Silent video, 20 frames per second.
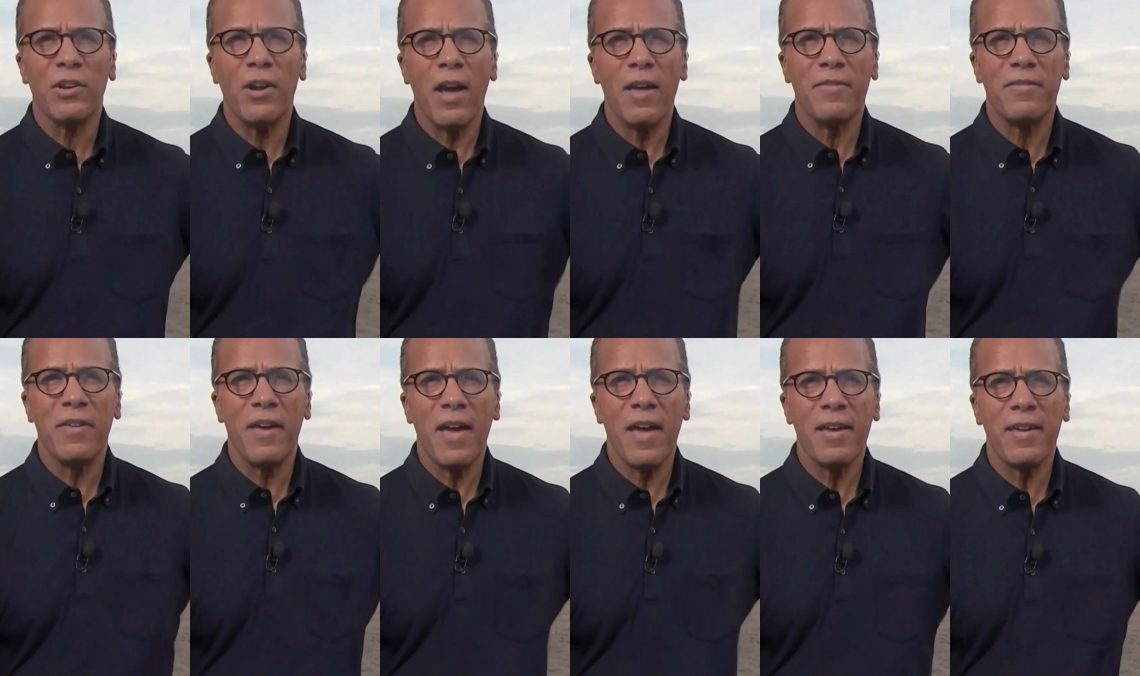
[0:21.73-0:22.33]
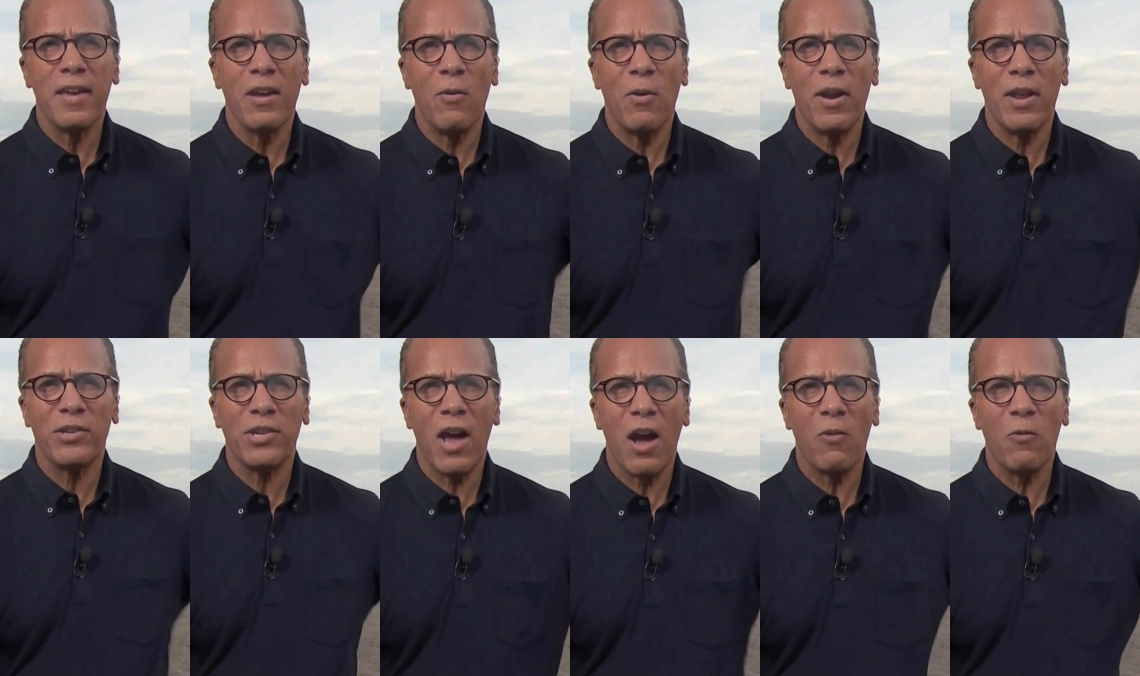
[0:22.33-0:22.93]
I thank you. And
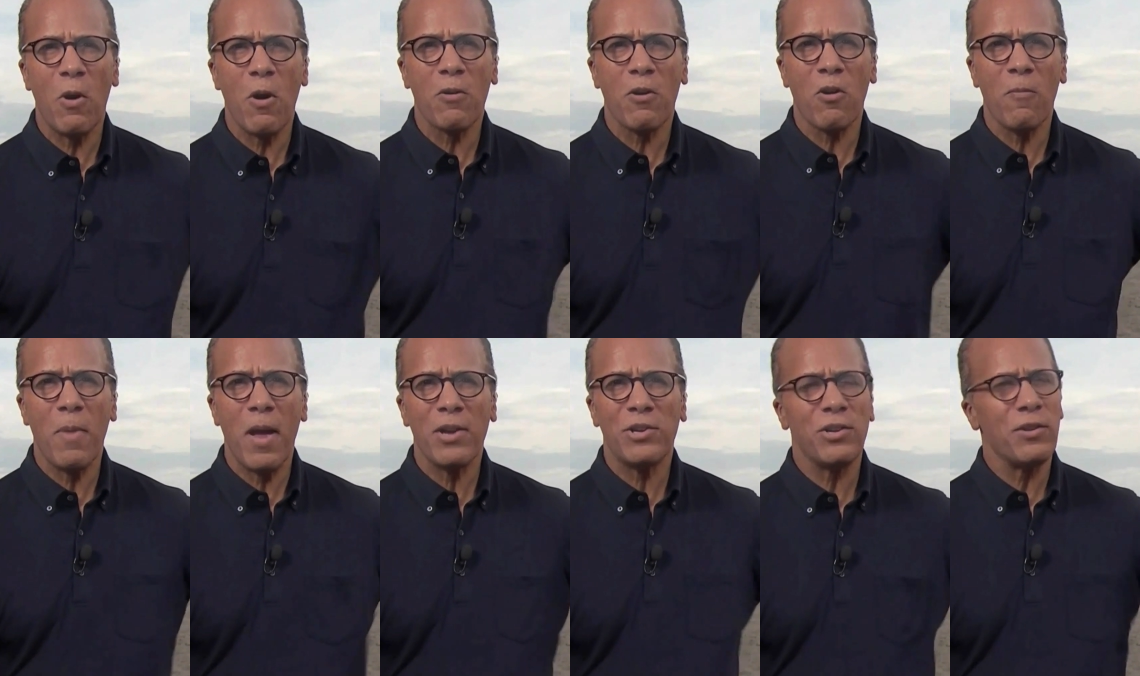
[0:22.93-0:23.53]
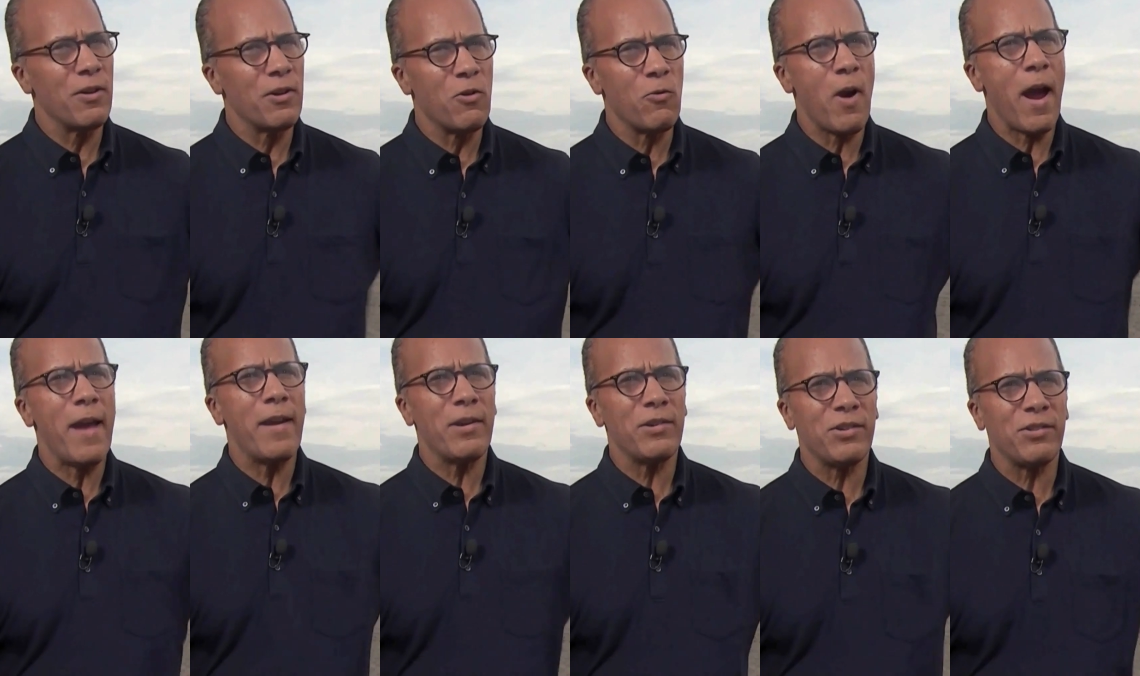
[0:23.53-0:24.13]
as Al Roker mentioned, the
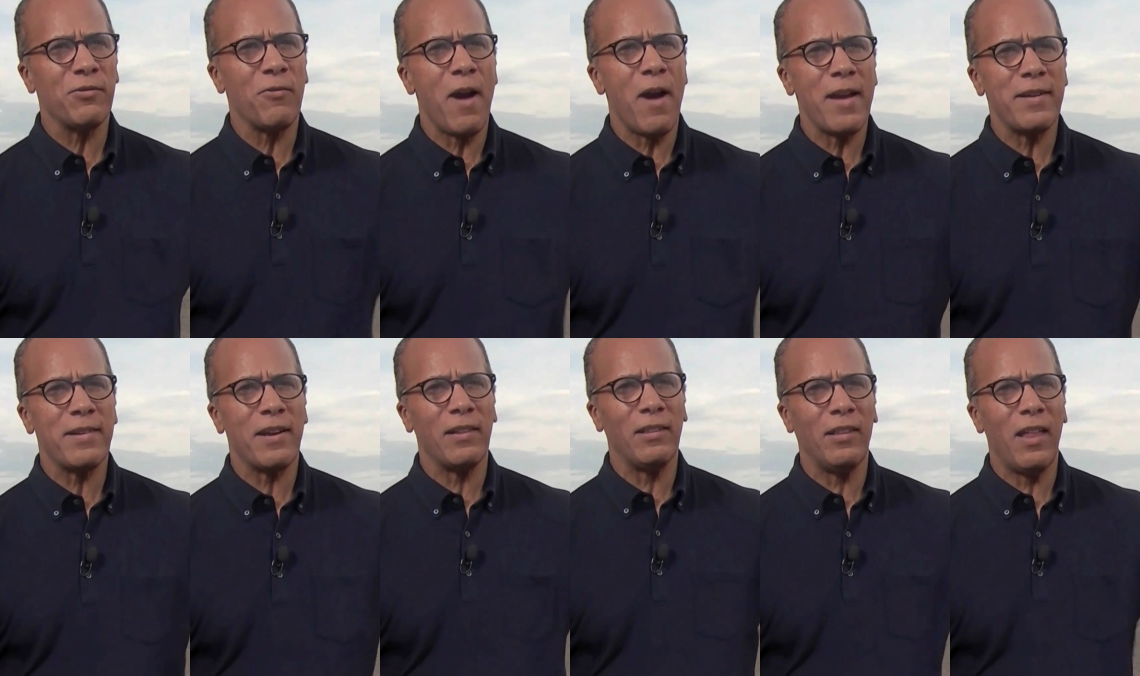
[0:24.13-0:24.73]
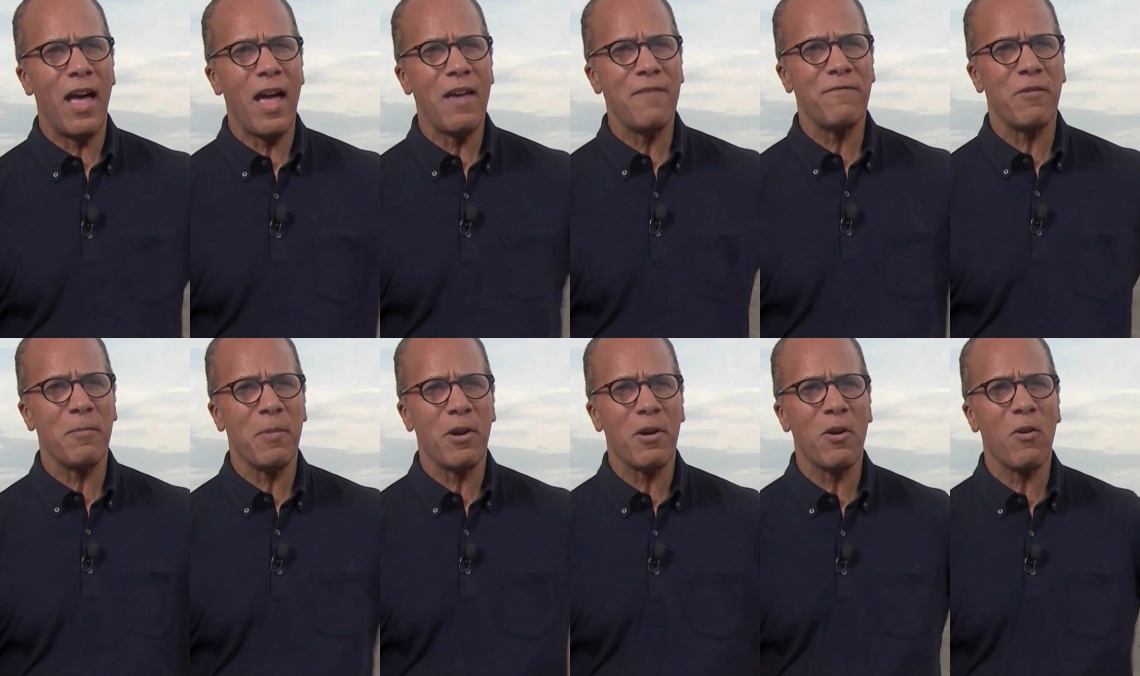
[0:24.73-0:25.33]
greatest threat to life
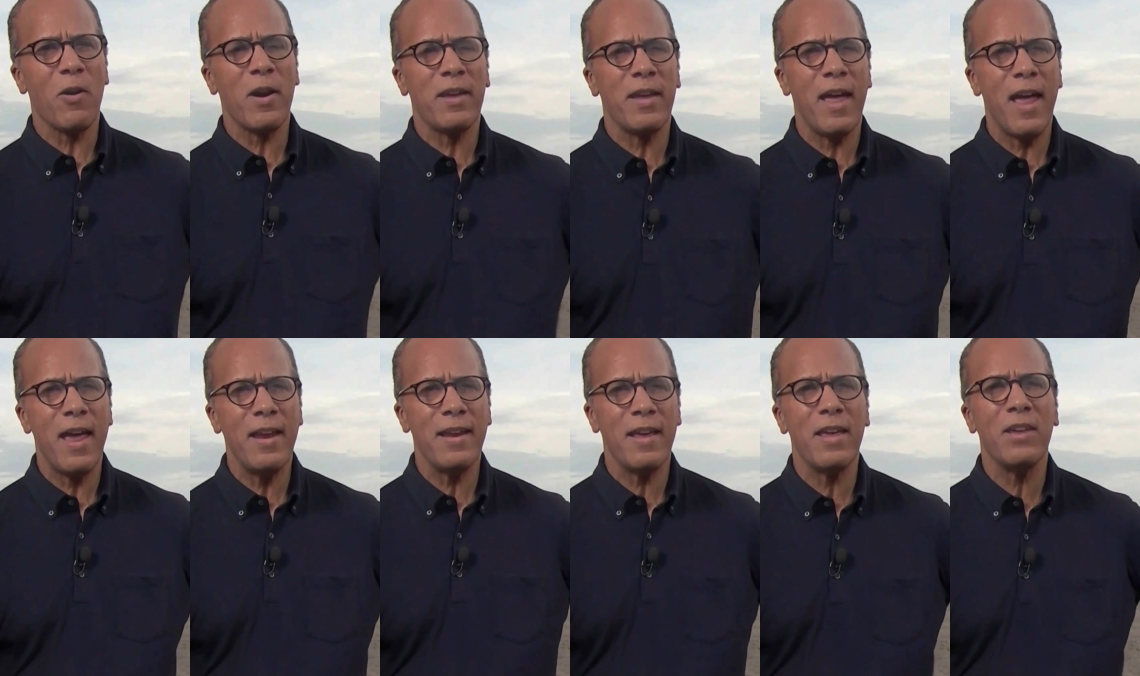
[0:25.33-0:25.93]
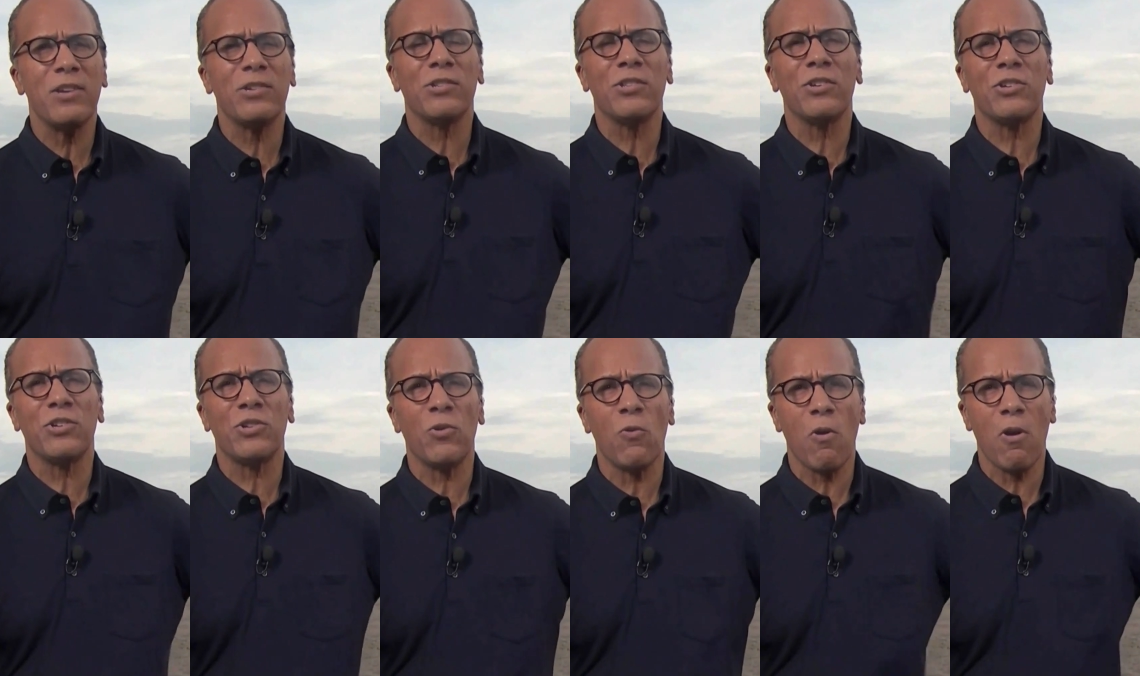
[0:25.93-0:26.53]
from a hurricane is the
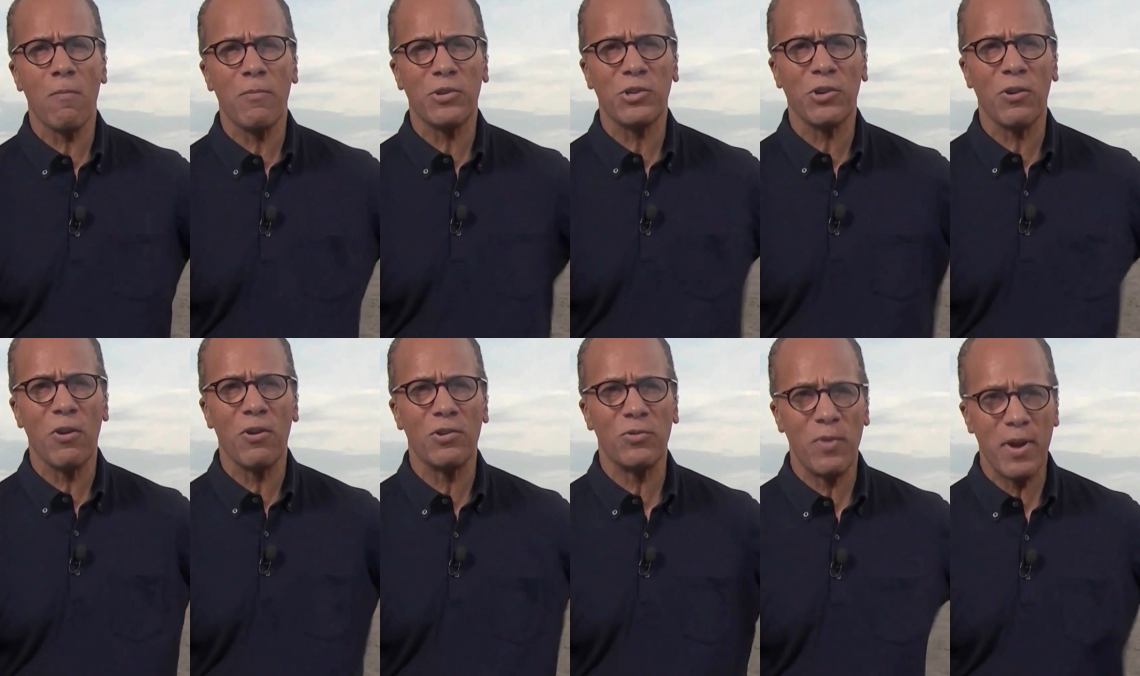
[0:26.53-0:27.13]
storm surge.